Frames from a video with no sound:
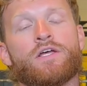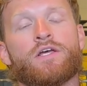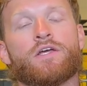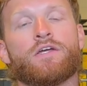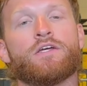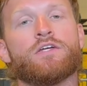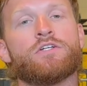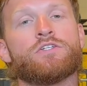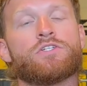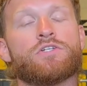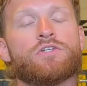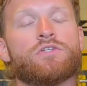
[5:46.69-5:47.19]

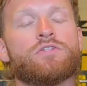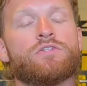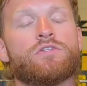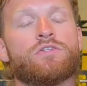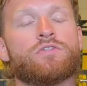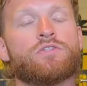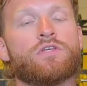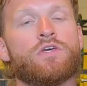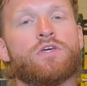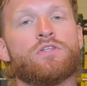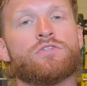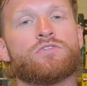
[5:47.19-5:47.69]
and get you
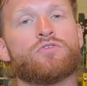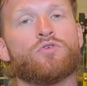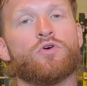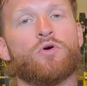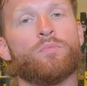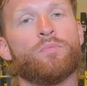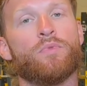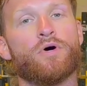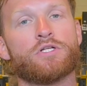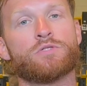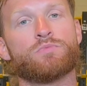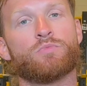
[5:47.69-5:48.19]
into a
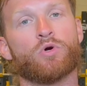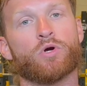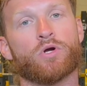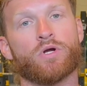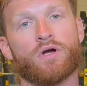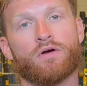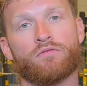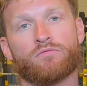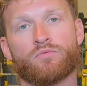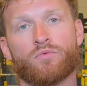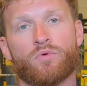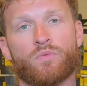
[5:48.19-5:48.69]
much more
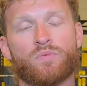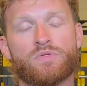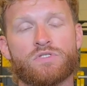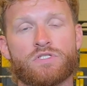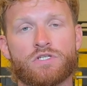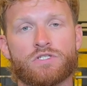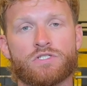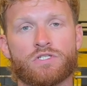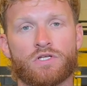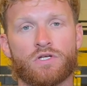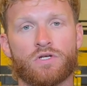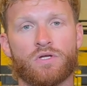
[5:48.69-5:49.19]
comfortable
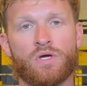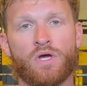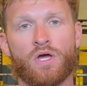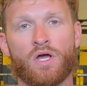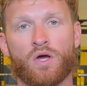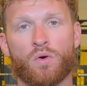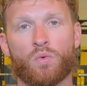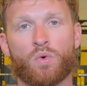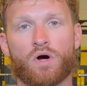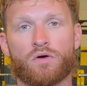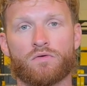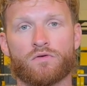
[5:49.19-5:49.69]
position
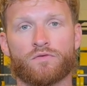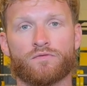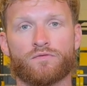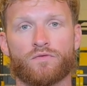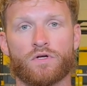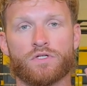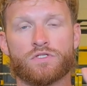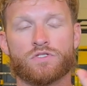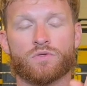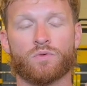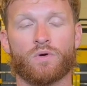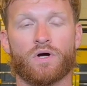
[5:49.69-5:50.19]
while we're
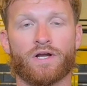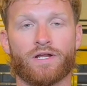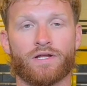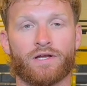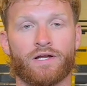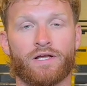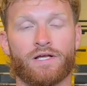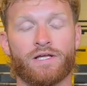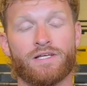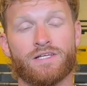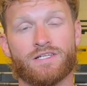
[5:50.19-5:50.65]
front squatting.